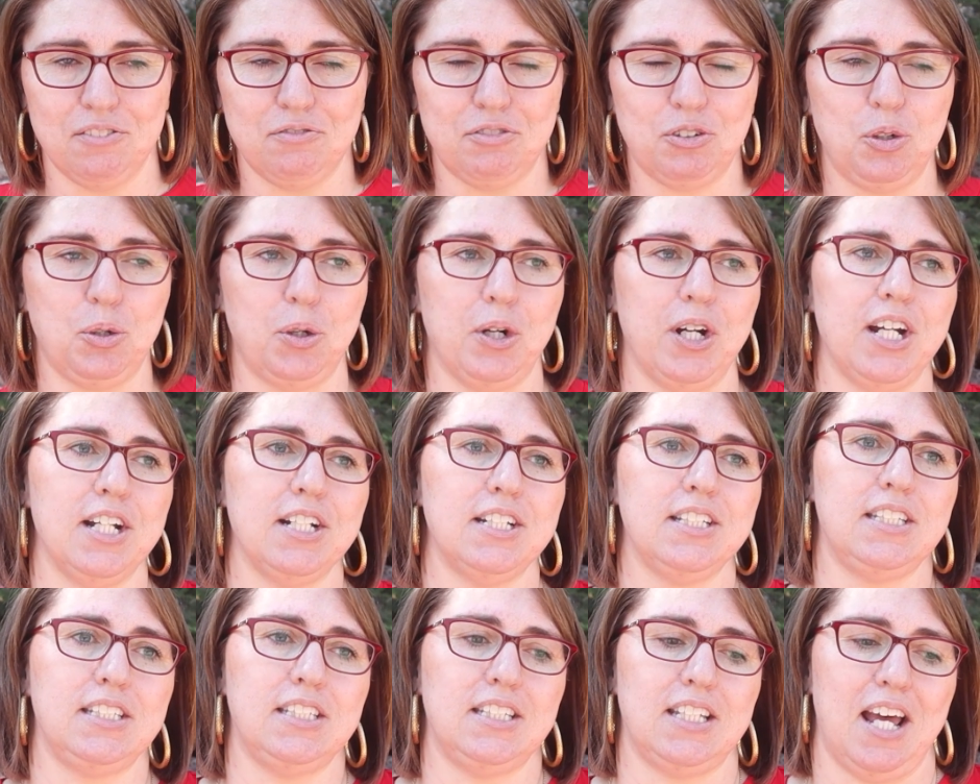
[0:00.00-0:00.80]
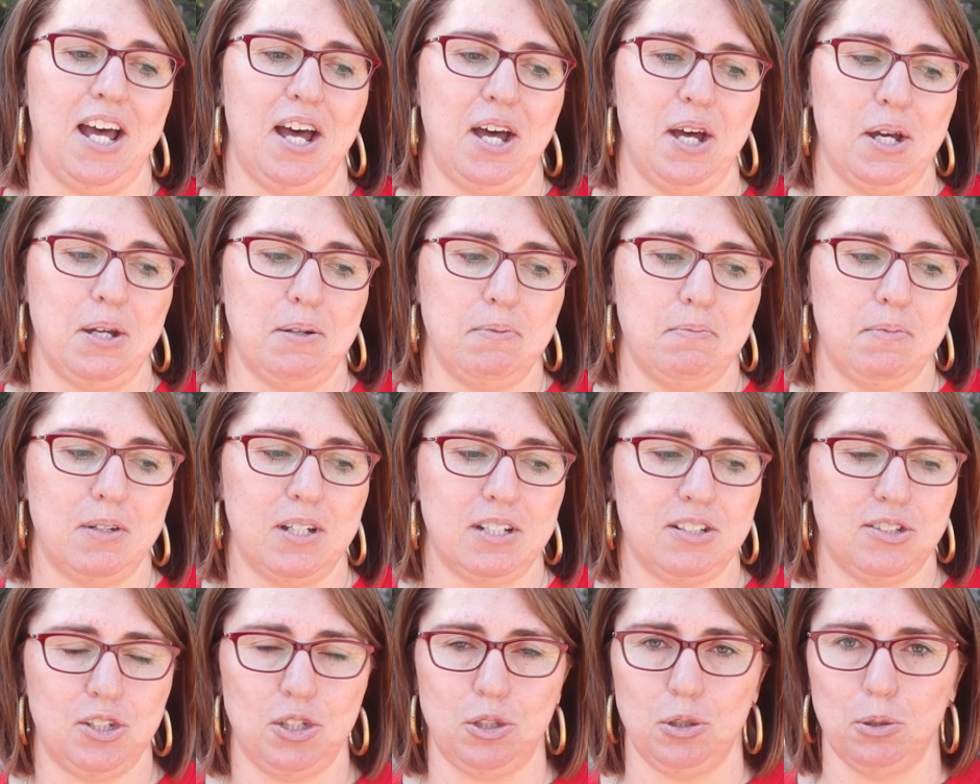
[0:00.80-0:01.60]
of course, a
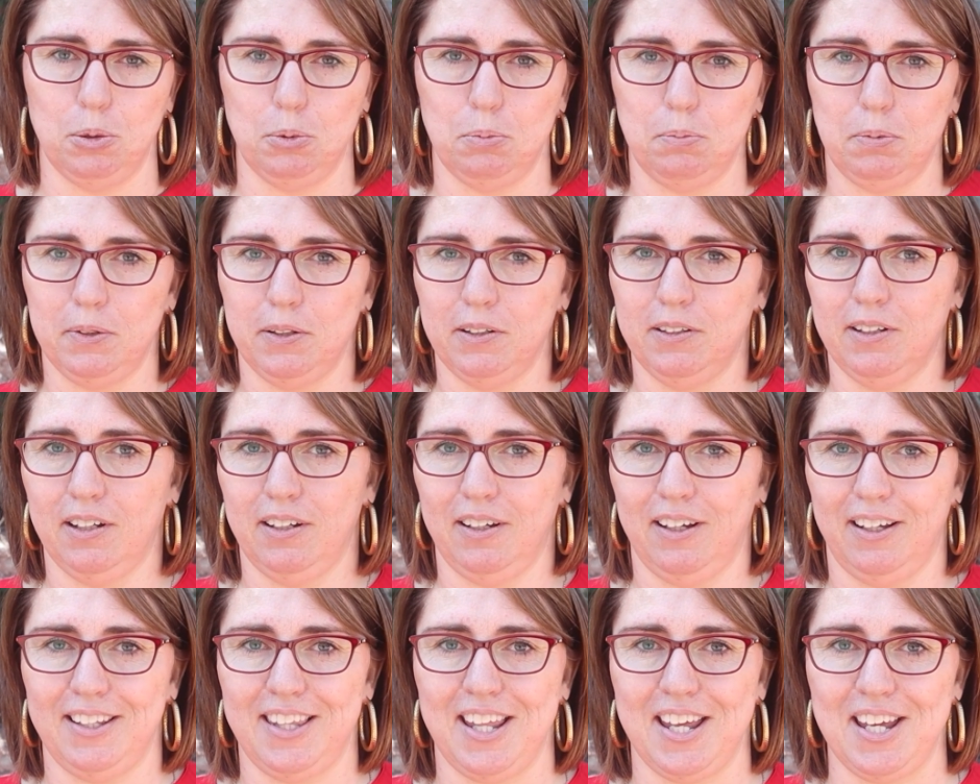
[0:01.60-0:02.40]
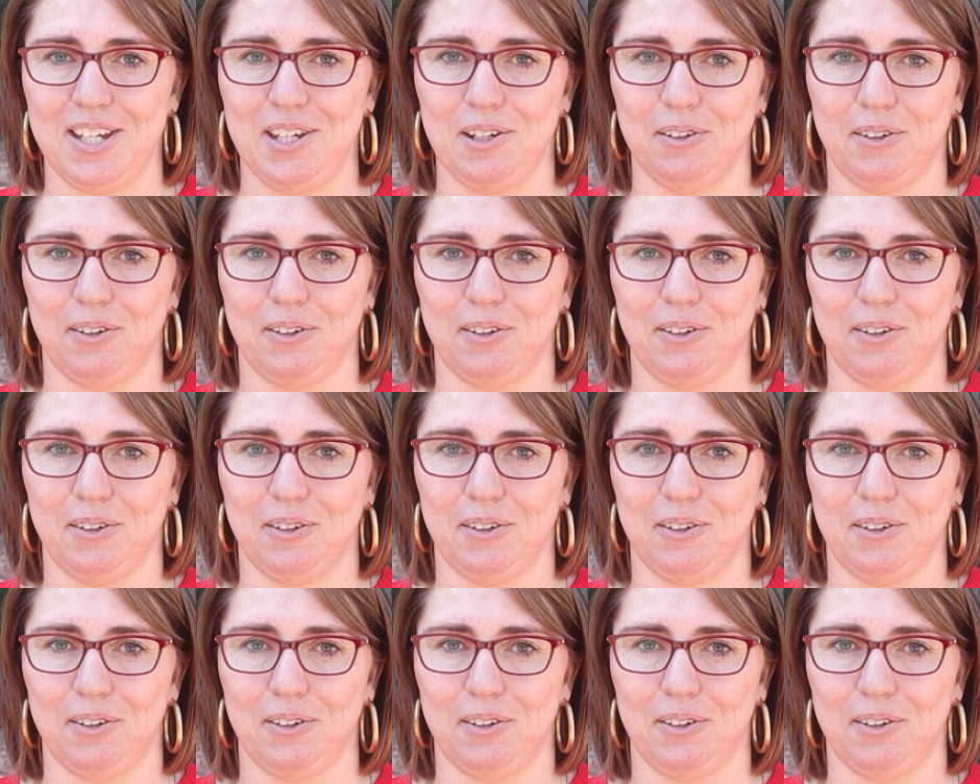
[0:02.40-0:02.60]
tube that